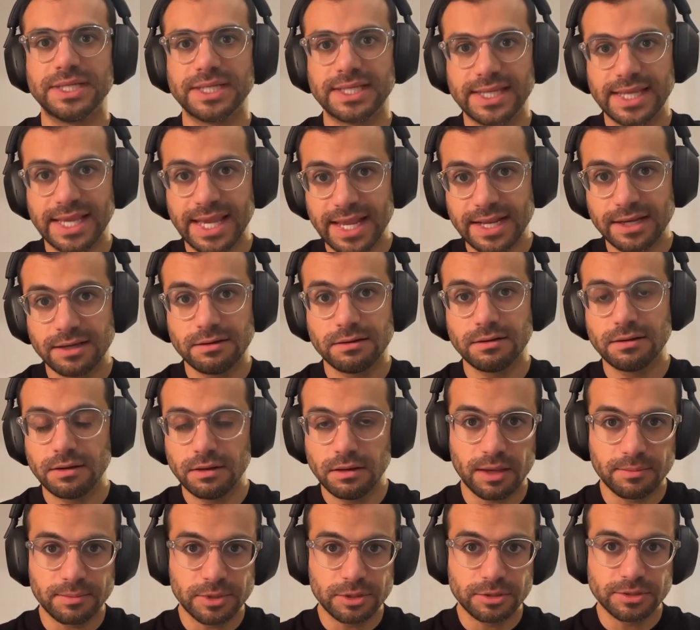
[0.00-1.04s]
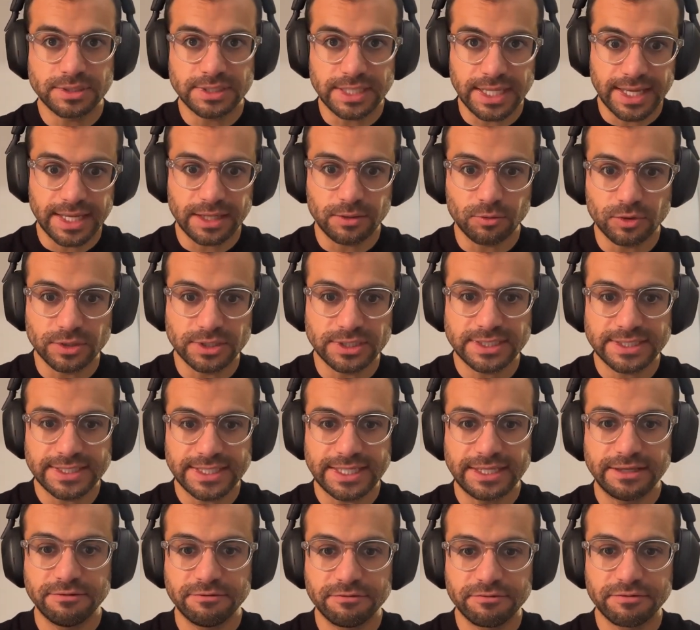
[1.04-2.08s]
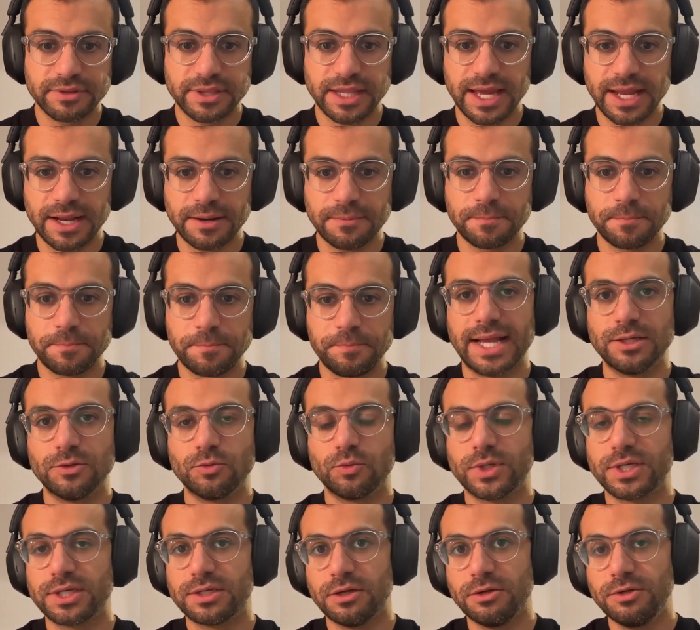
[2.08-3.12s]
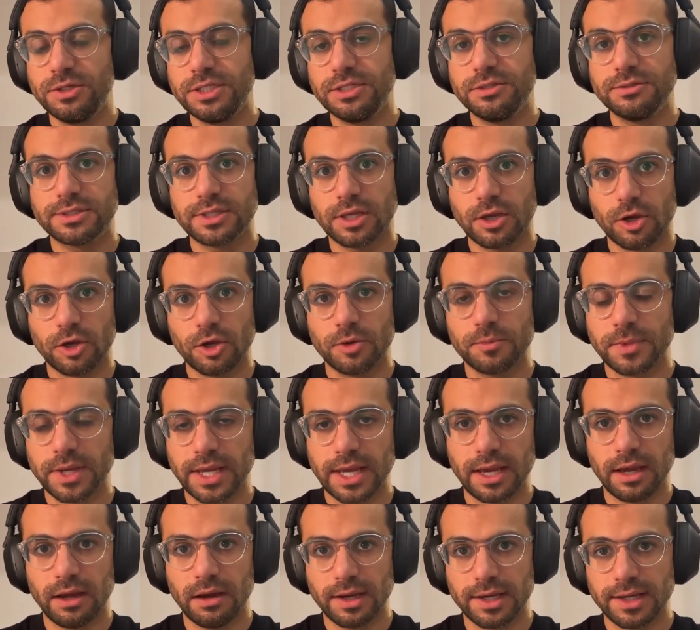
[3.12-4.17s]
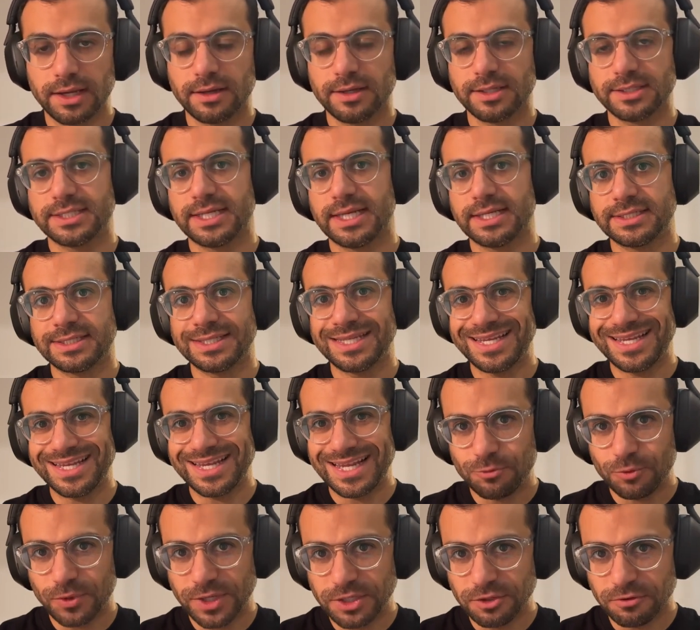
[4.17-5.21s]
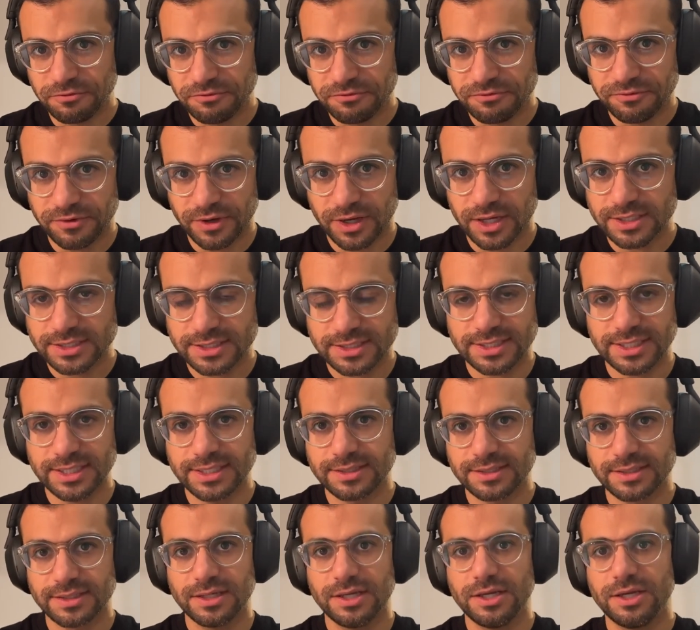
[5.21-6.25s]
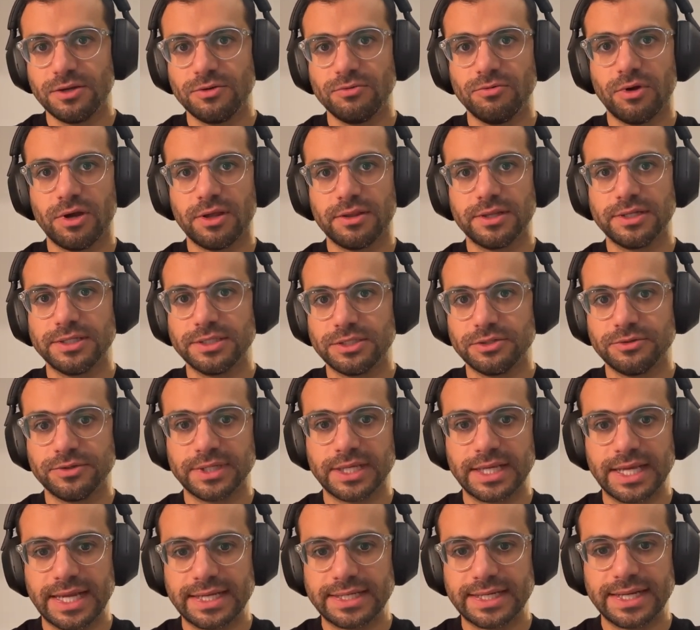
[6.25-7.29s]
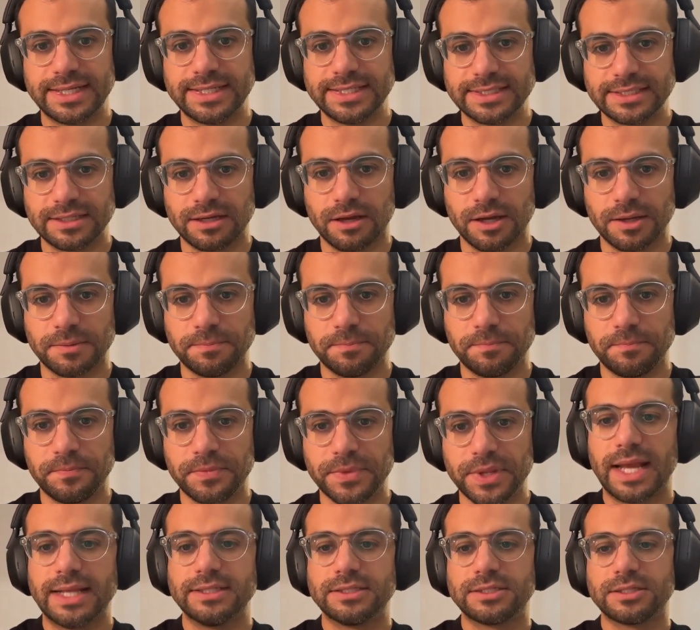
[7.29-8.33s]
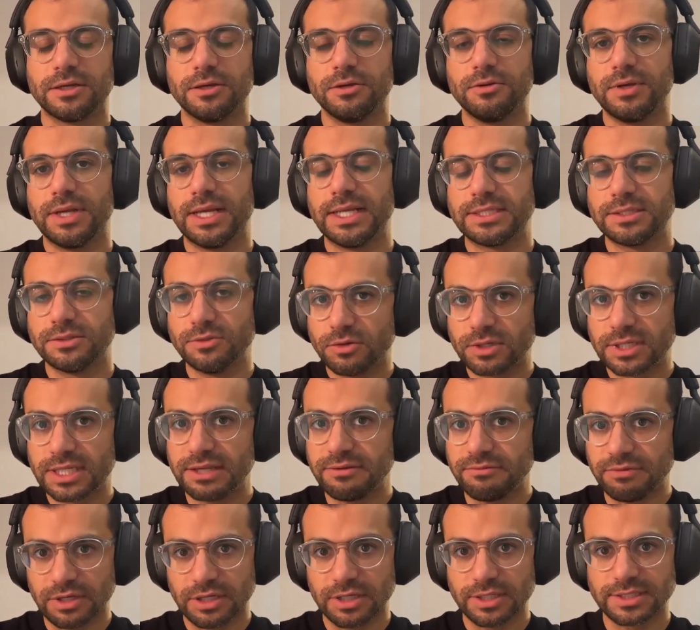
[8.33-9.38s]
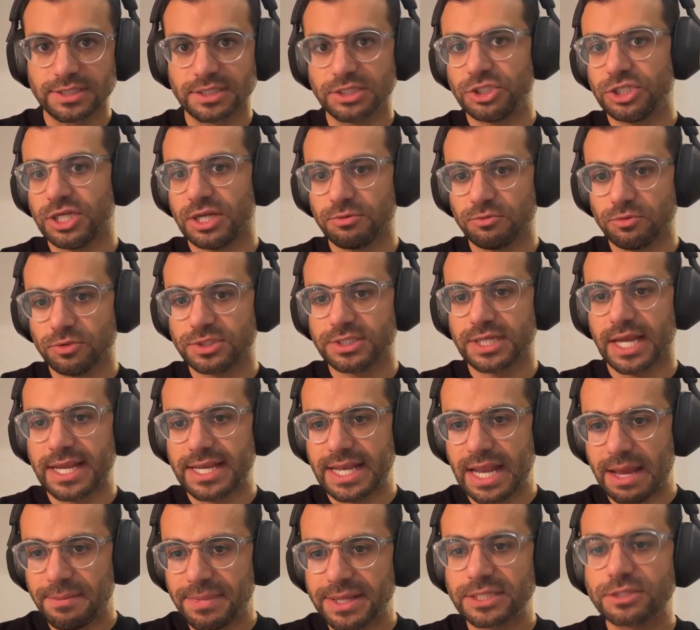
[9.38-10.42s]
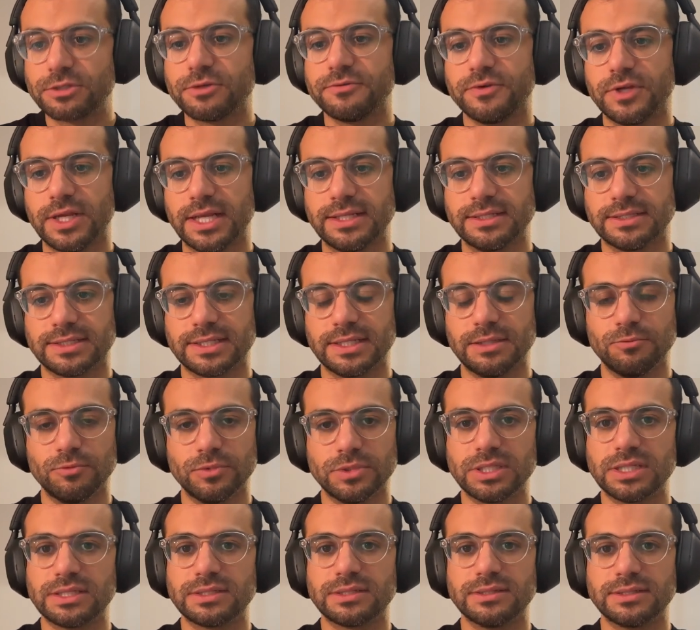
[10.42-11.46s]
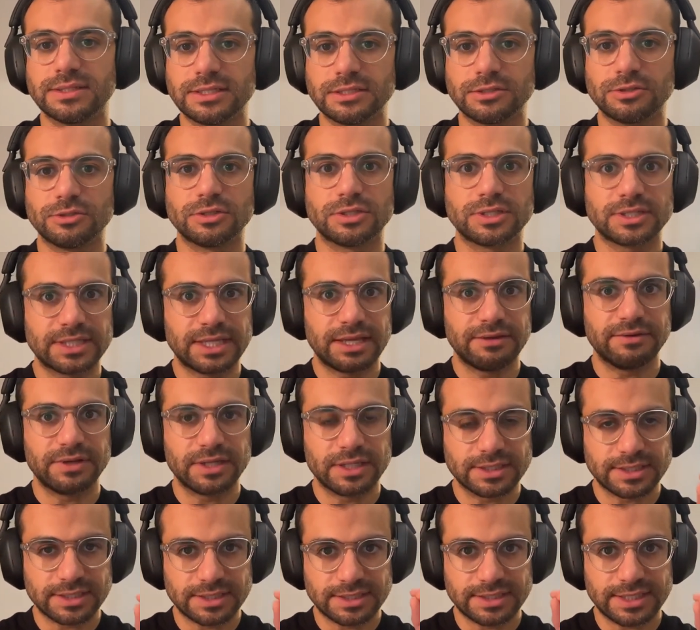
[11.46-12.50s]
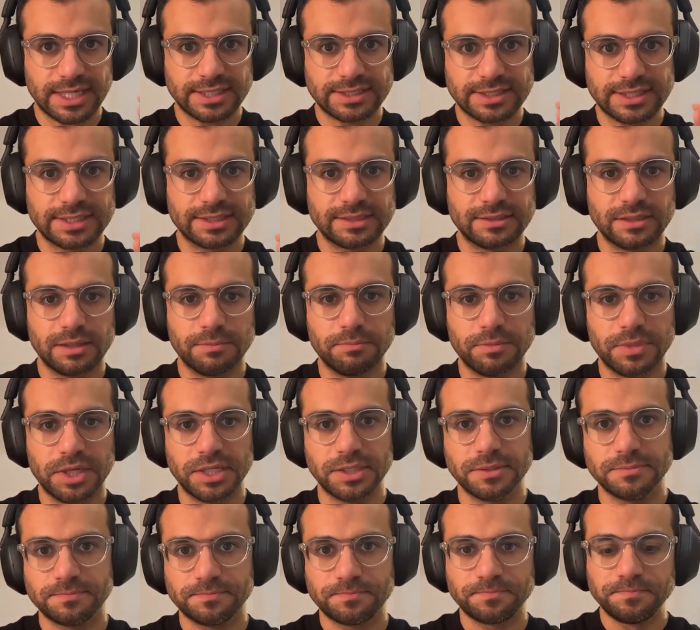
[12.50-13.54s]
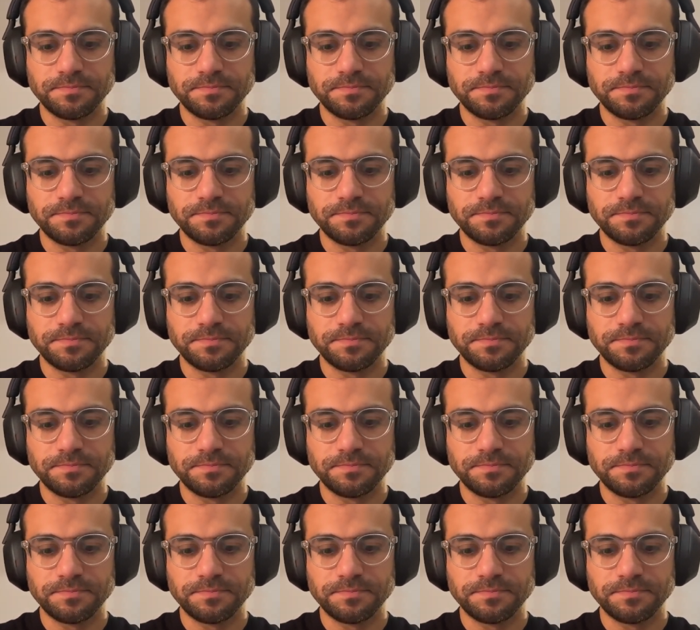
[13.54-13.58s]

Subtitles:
But again, I'm using the A1C for that. And we can only use the HOMA-IR test when you're fasted, rather than doing it at any time. And so it's not giving us a general dynamics of your insulin resistance. It's just giving us a static number.